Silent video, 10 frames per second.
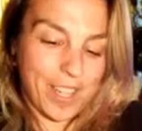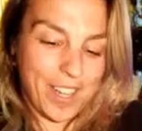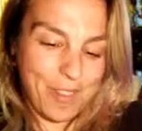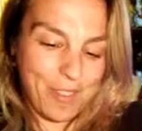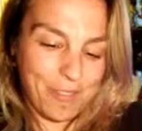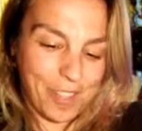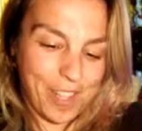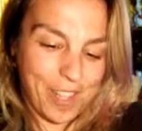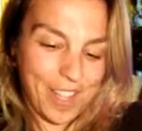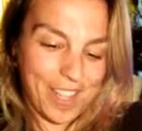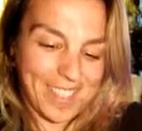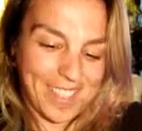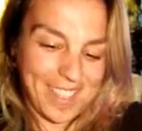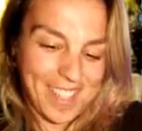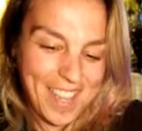went flying.
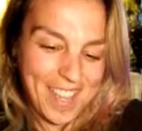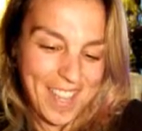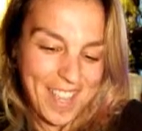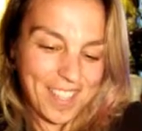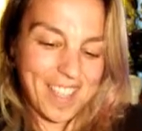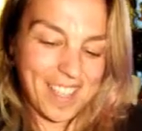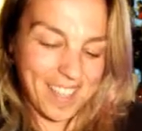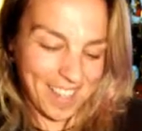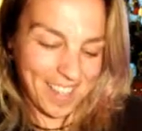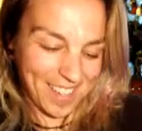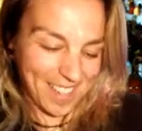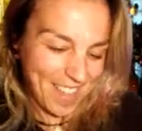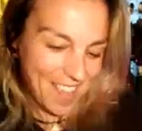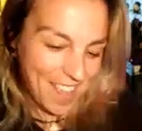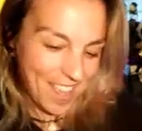
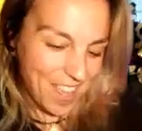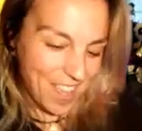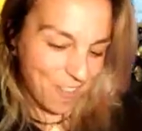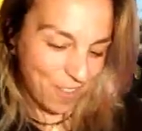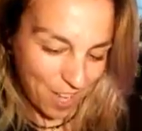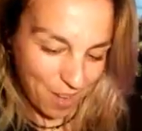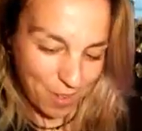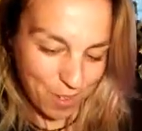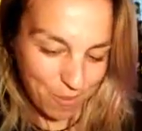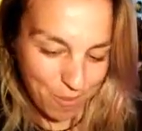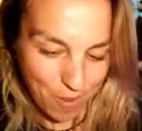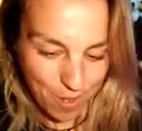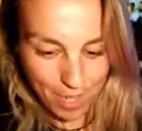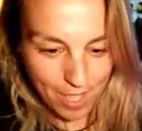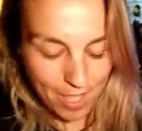It was coming towards
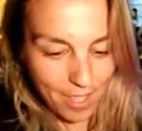me.